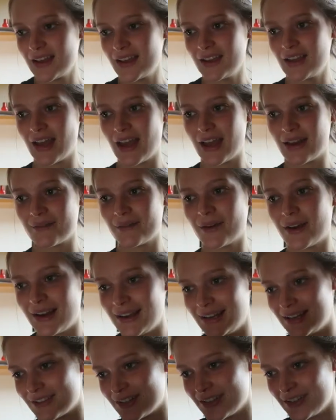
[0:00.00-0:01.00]
Yeah, where I
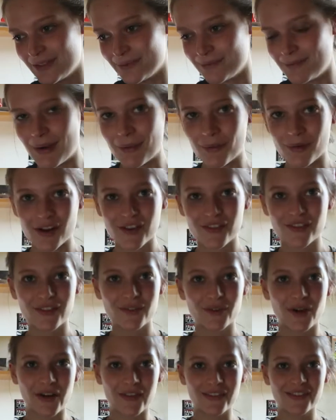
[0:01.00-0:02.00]
literally just memorised
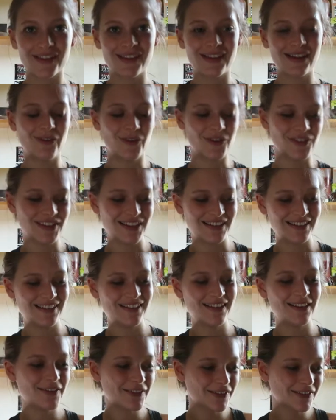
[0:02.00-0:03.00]
the answer they wanted.
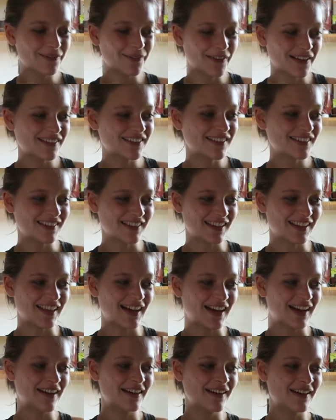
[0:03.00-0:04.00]
So there are some questions like
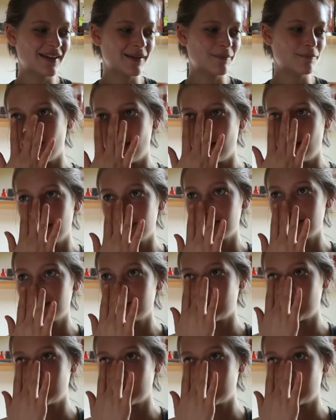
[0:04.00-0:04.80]
that. To